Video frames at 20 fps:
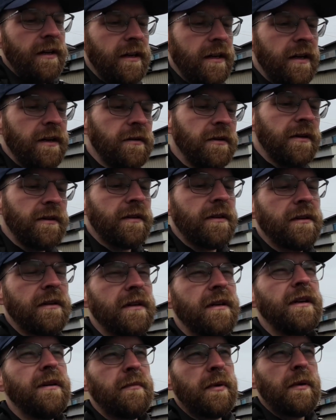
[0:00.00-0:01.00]
you know,
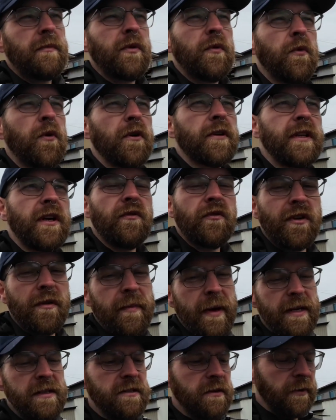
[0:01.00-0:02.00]
probably worked out for the
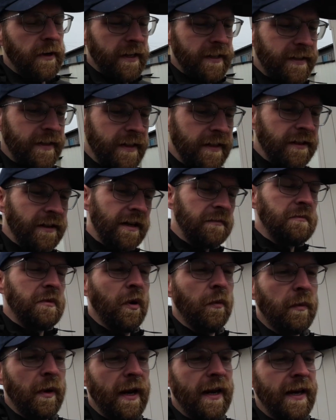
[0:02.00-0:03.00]
best the way it did. I had my
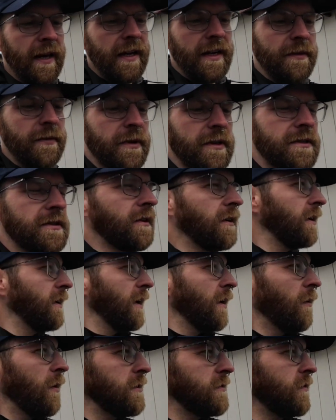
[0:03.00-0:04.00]
umbrella anyway, so it
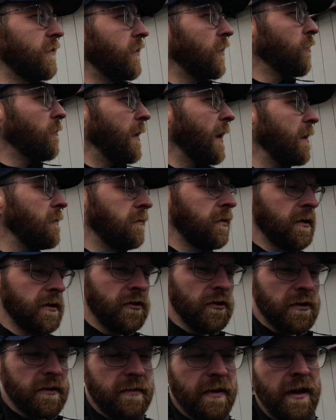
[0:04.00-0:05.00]
wasn't too bad.
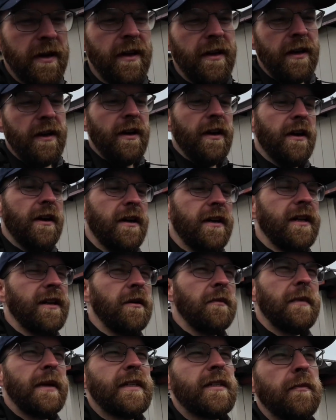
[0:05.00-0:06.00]
But just, you
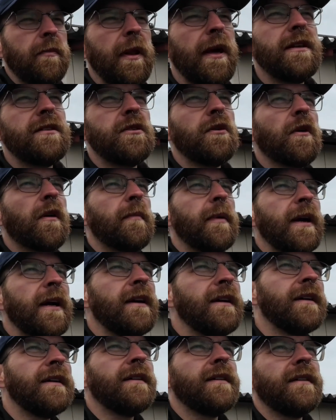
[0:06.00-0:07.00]
know, it makes the place look a bit
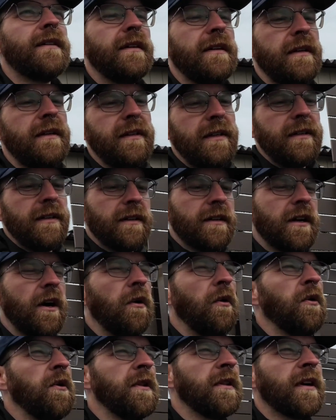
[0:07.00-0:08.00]

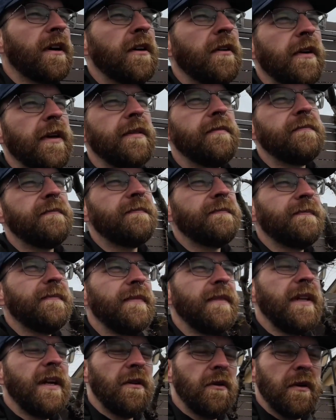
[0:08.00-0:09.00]
colder, and
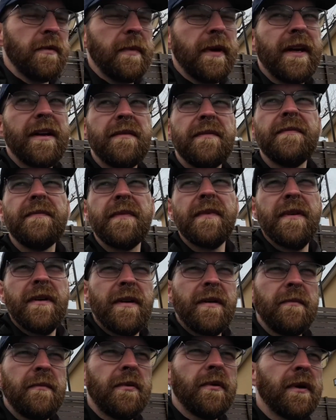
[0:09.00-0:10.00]
you know what I mean.
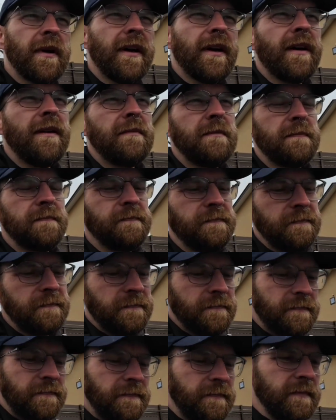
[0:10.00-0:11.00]
But
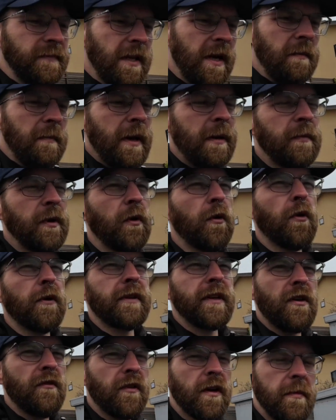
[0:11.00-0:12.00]
well, maybe it
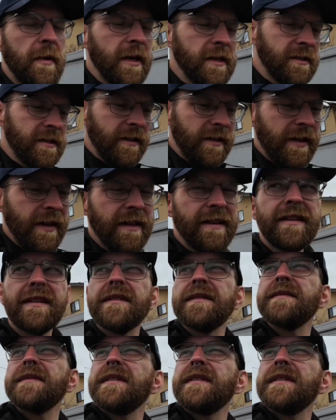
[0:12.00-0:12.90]
worked out for the best in the end.